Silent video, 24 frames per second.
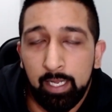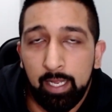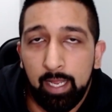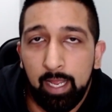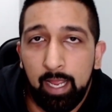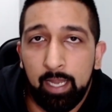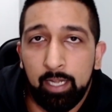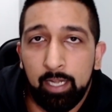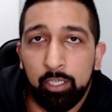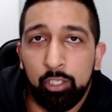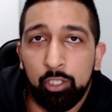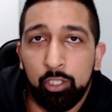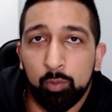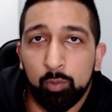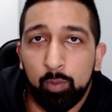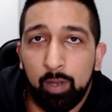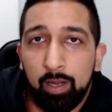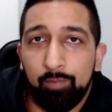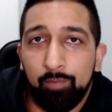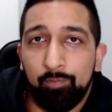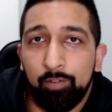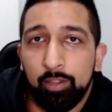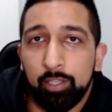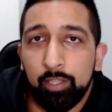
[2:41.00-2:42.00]
and you
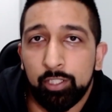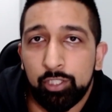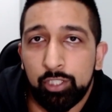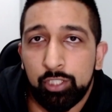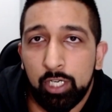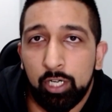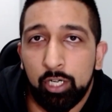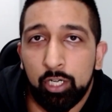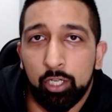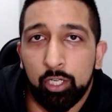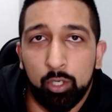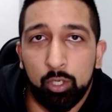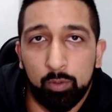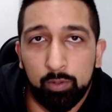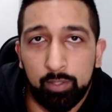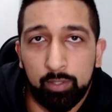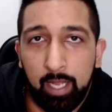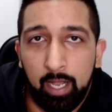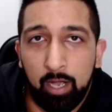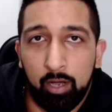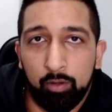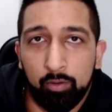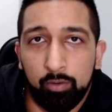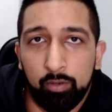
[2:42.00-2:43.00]
wait for the share to go
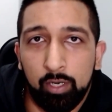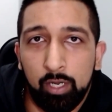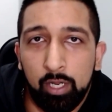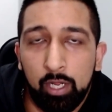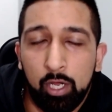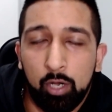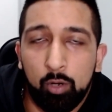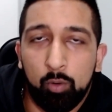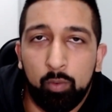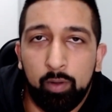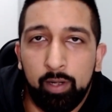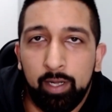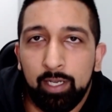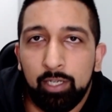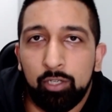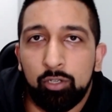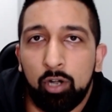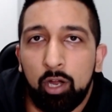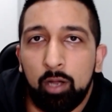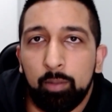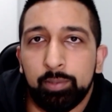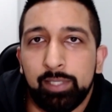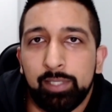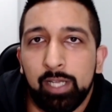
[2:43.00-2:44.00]
down. When it
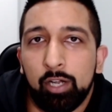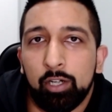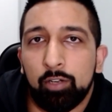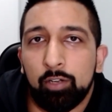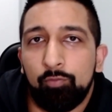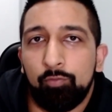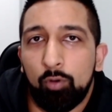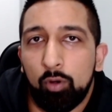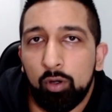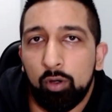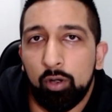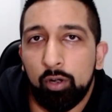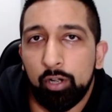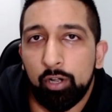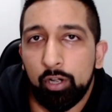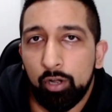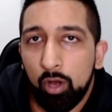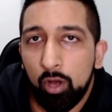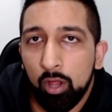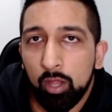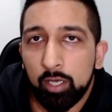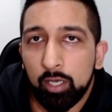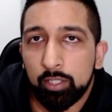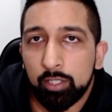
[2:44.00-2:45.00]
drops down to
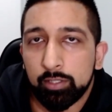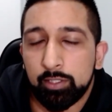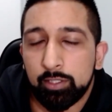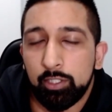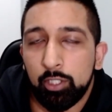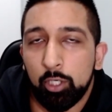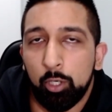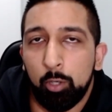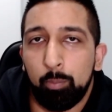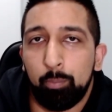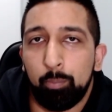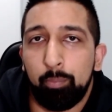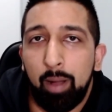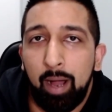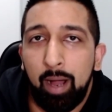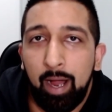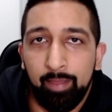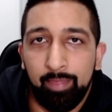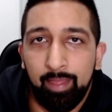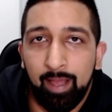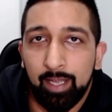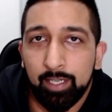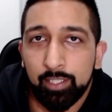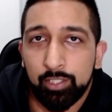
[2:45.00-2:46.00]
$400, you'll buy
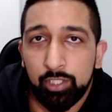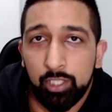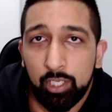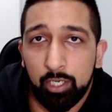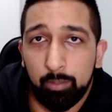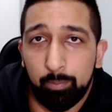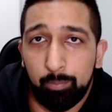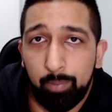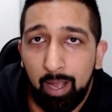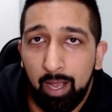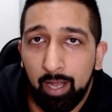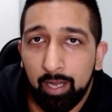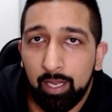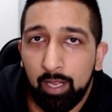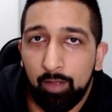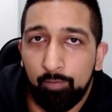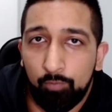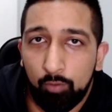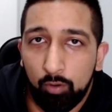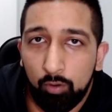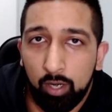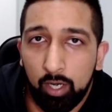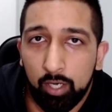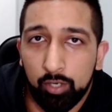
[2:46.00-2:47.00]
that share back at
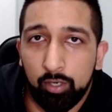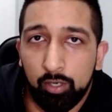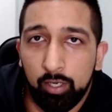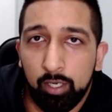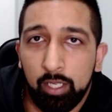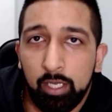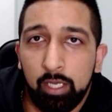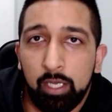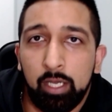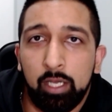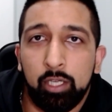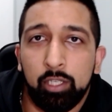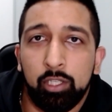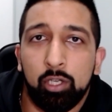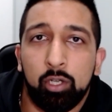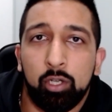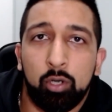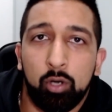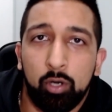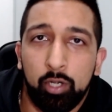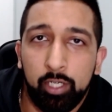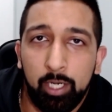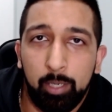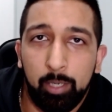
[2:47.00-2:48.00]
$400. You'll
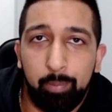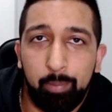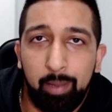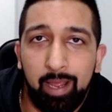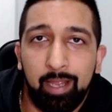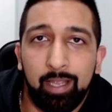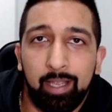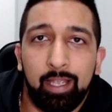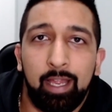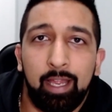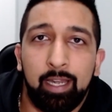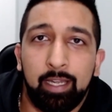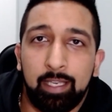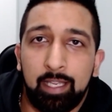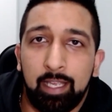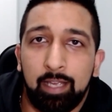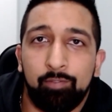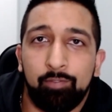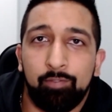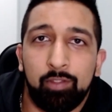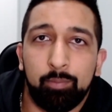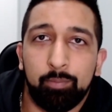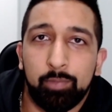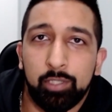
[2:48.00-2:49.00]
go to your bank and
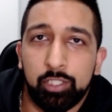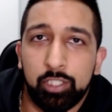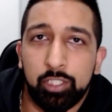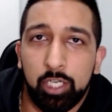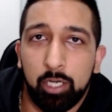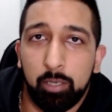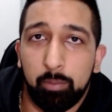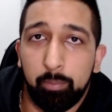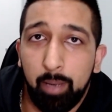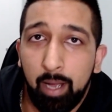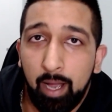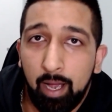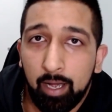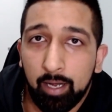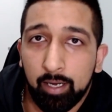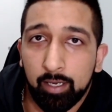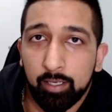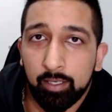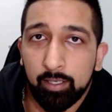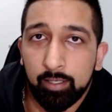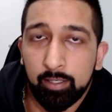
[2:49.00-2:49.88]
give them the share back.